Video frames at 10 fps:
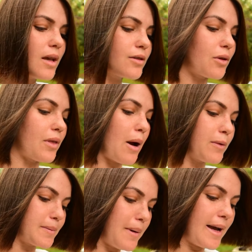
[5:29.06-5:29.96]
So that
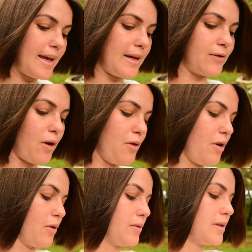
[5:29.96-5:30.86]
was my guess on
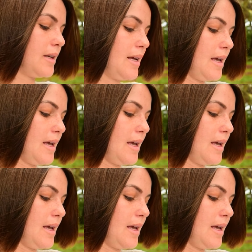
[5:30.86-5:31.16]
those.